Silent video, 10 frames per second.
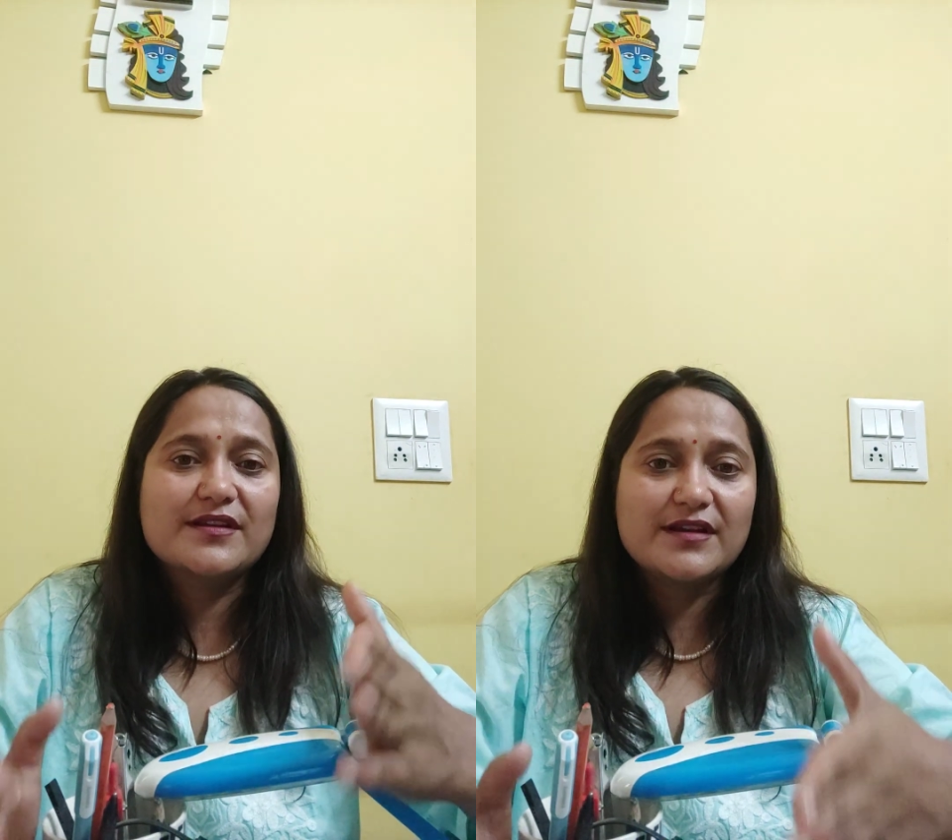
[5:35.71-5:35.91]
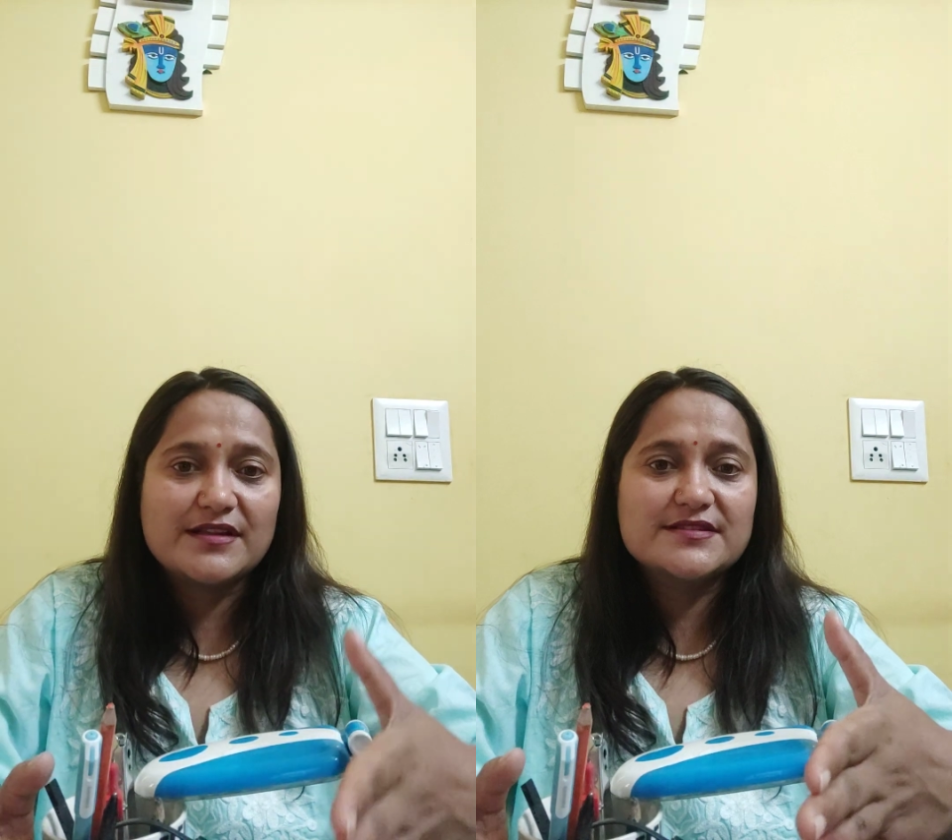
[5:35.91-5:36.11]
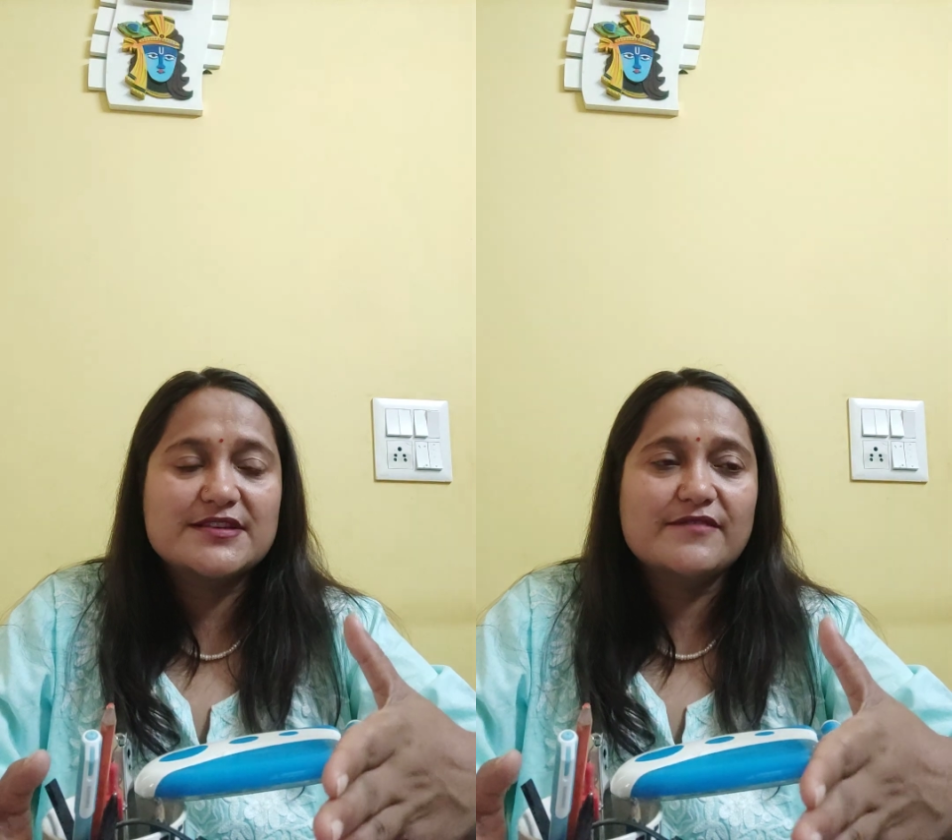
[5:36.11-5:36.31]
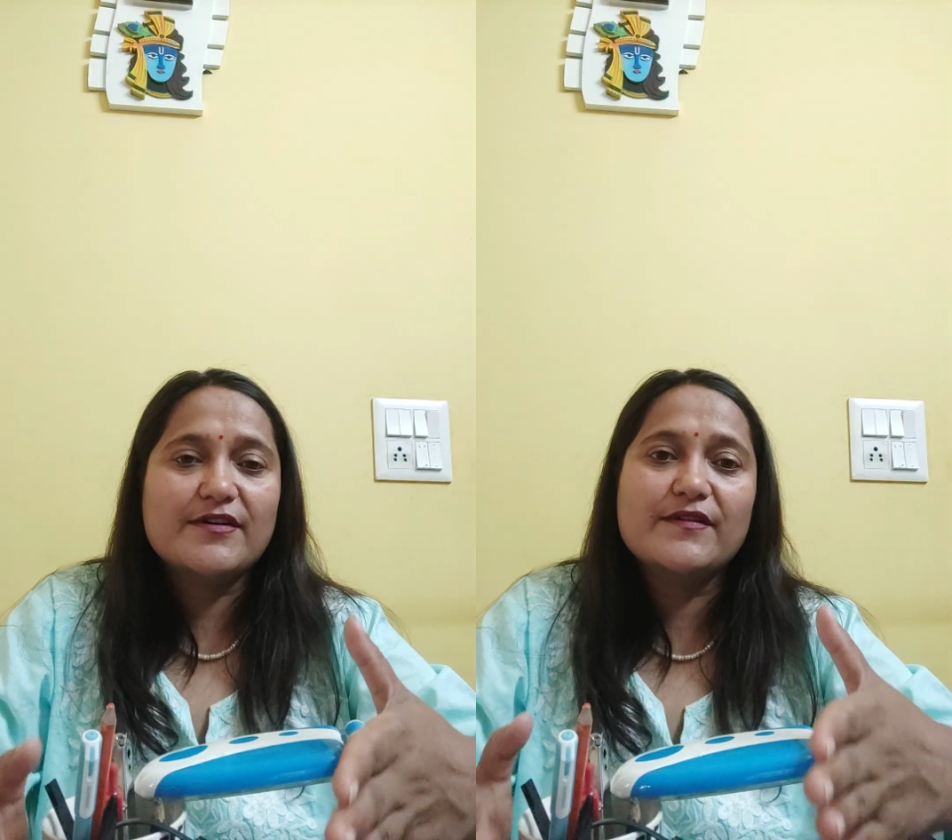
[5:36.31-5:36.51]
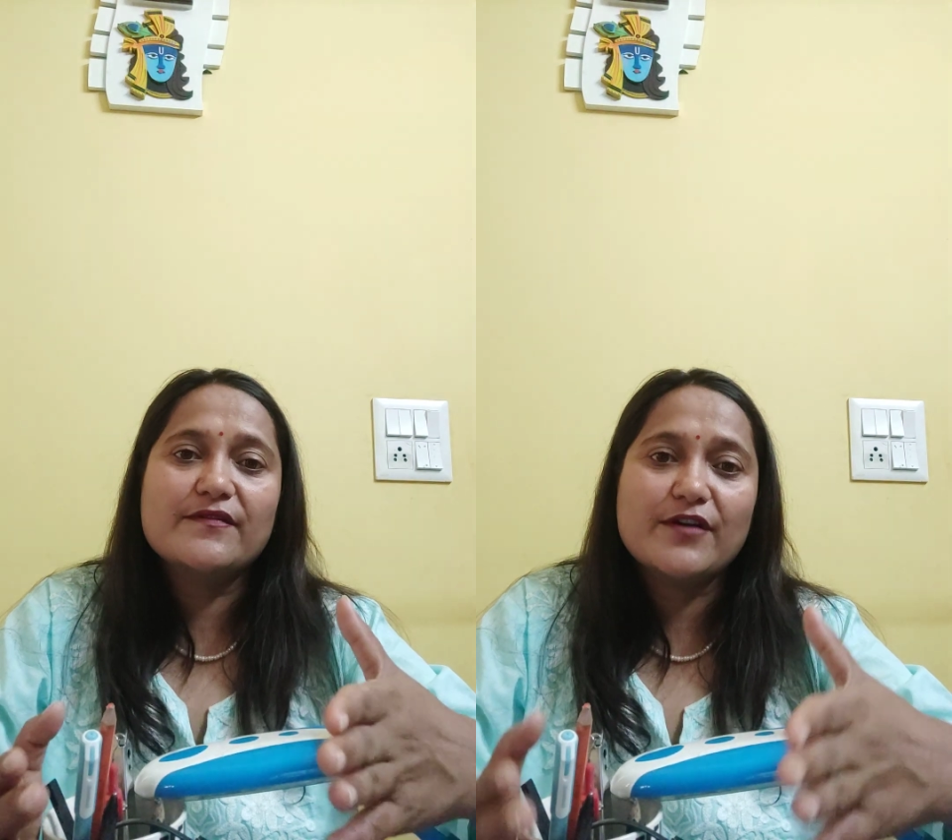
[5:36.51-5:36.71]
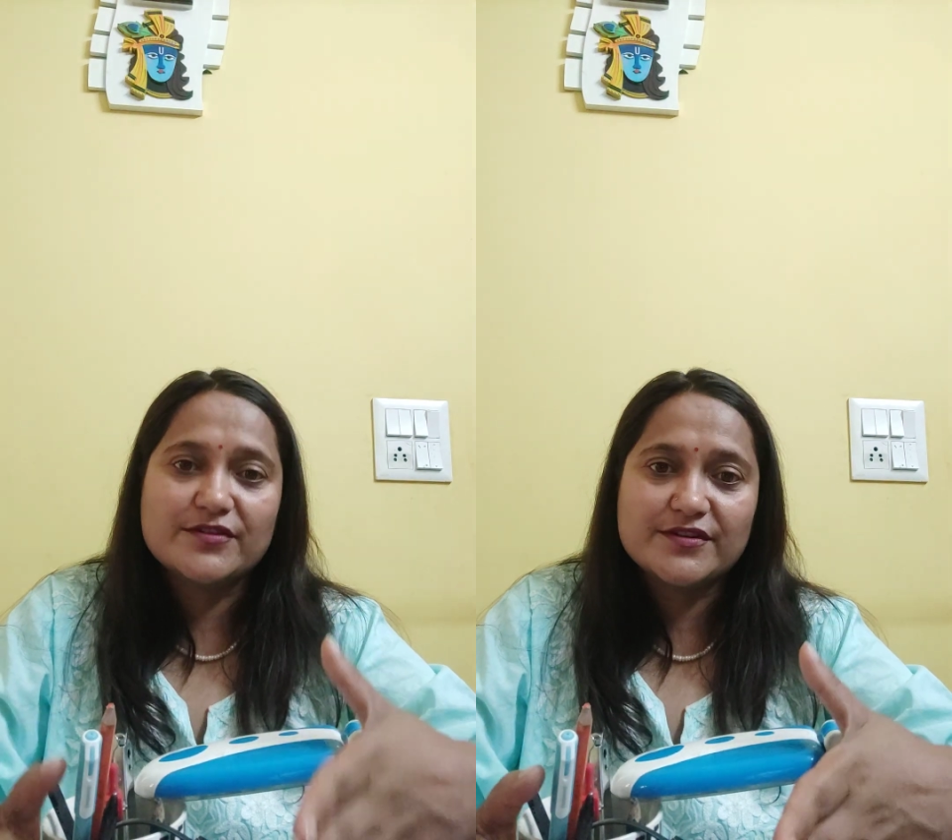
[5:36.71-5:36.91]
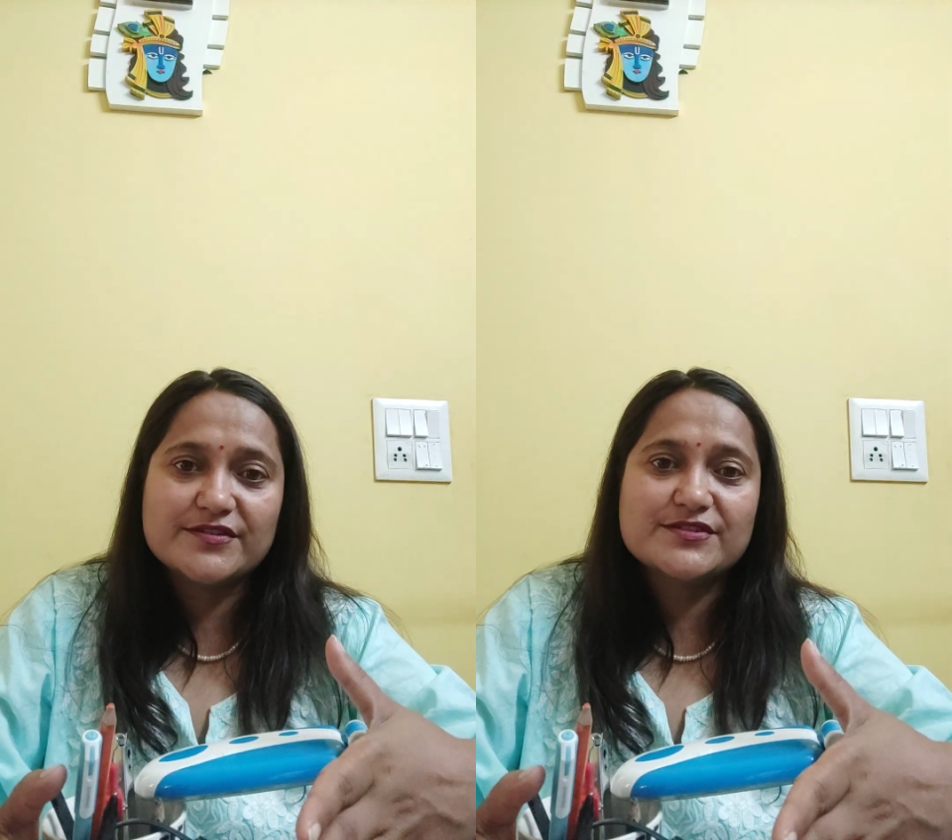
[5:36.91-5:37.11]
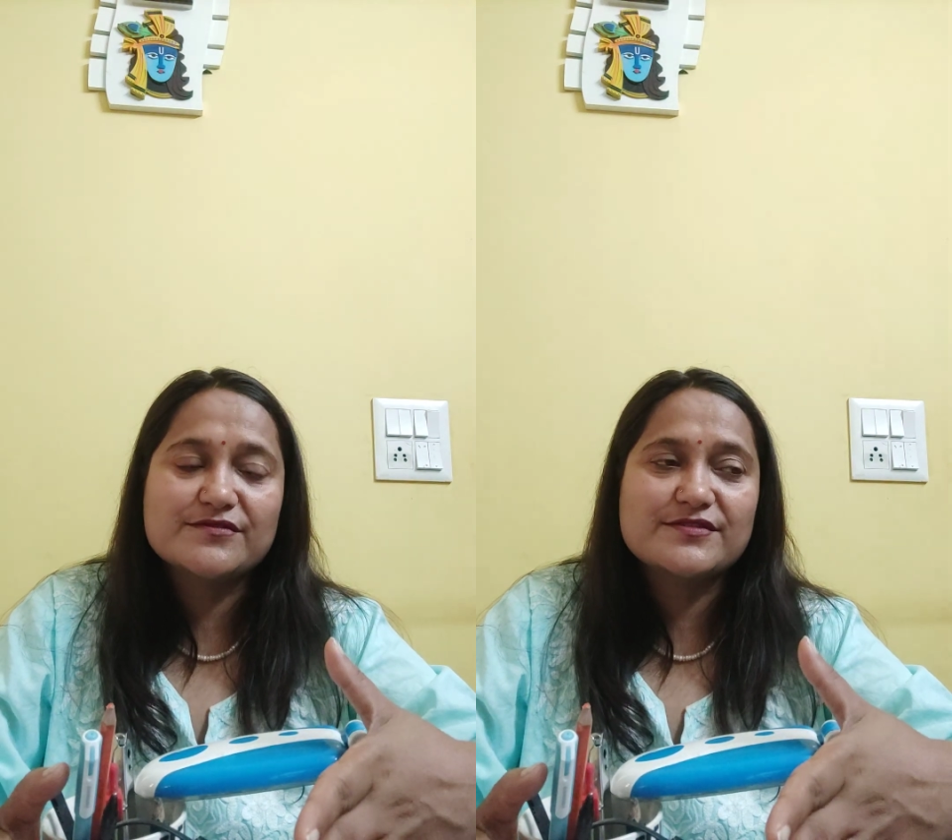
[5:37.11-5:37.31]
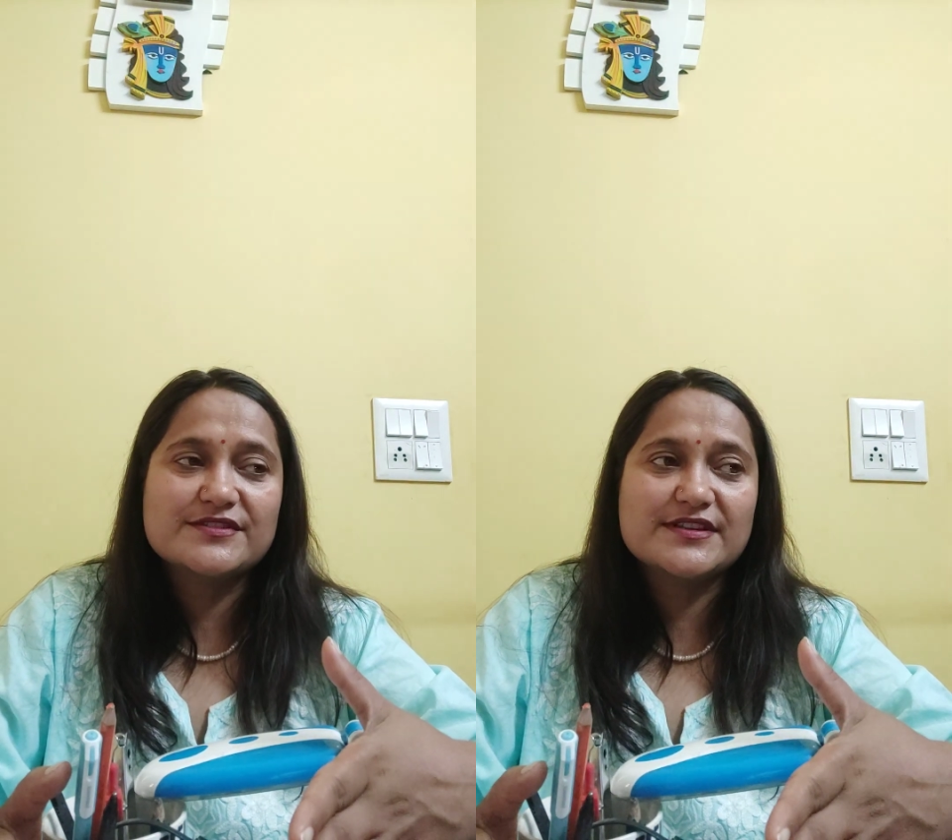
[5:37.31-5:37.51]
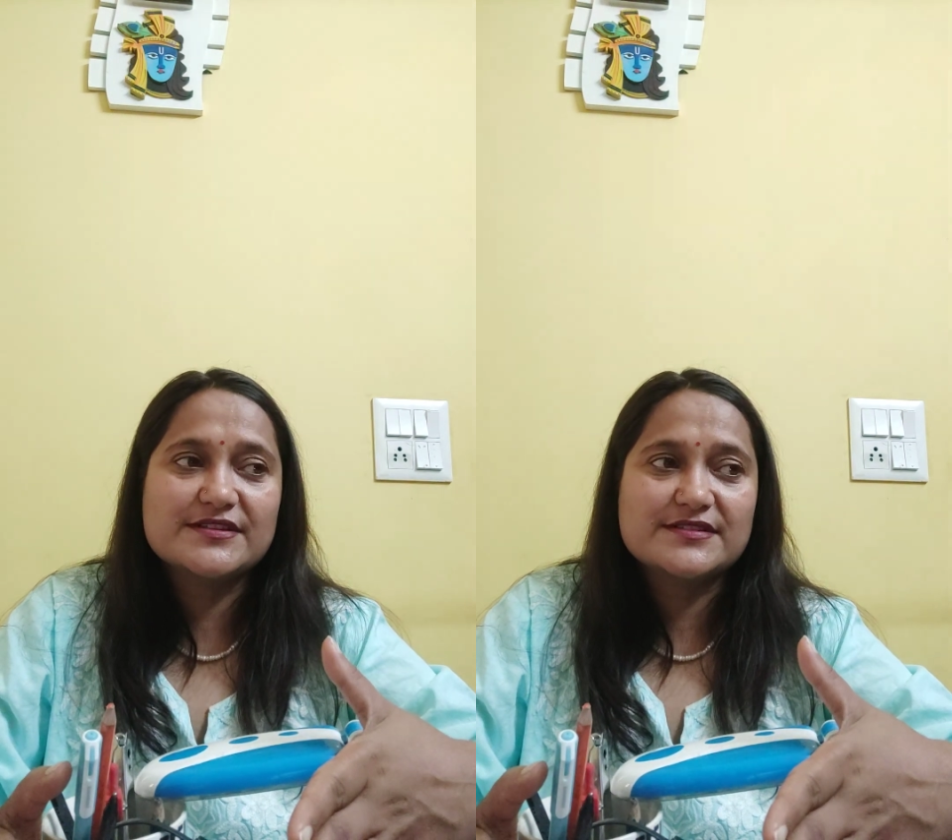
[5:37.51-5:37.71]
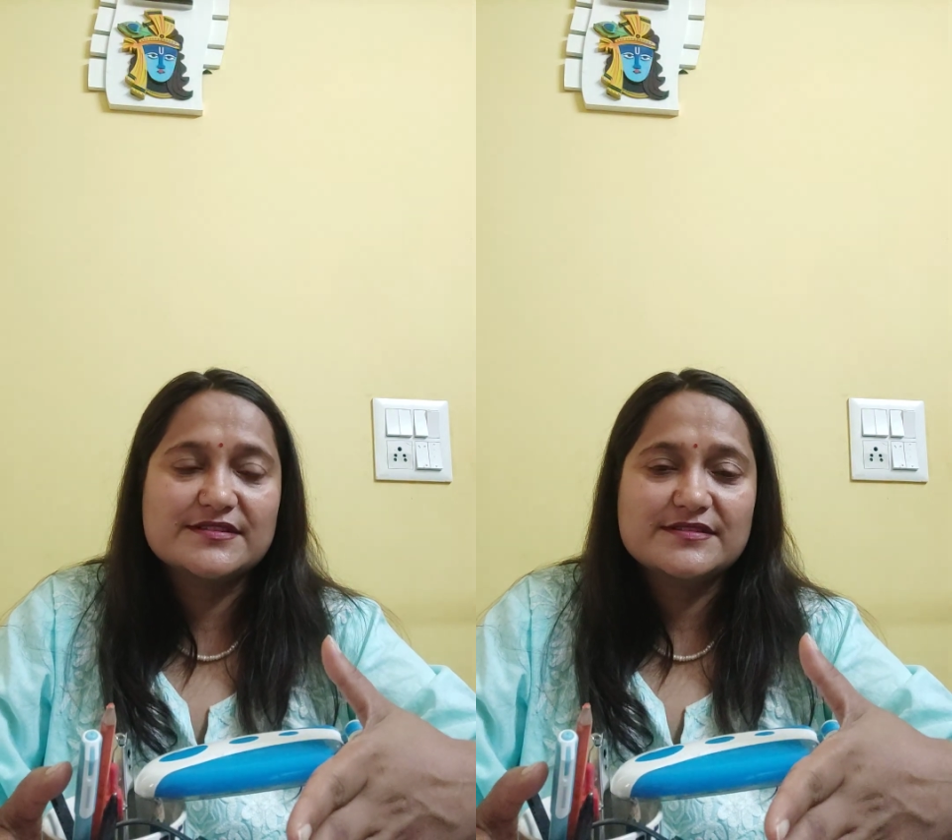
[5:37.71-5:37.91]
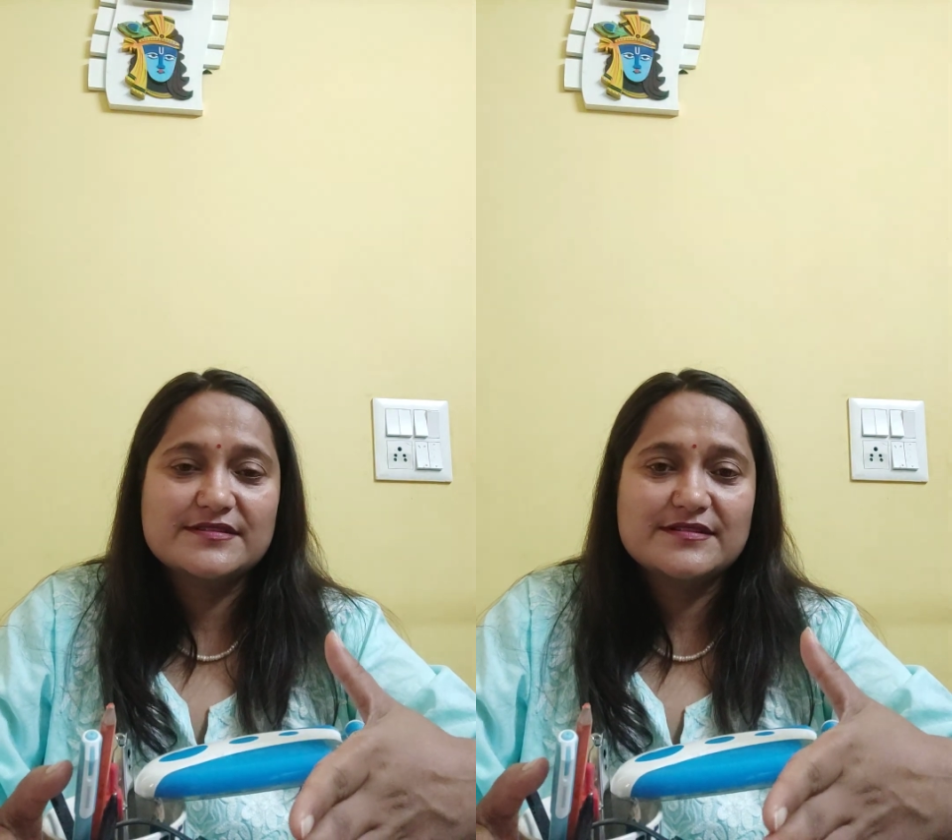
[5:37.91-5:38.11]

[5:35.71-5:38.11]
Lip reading: conserve our water resources,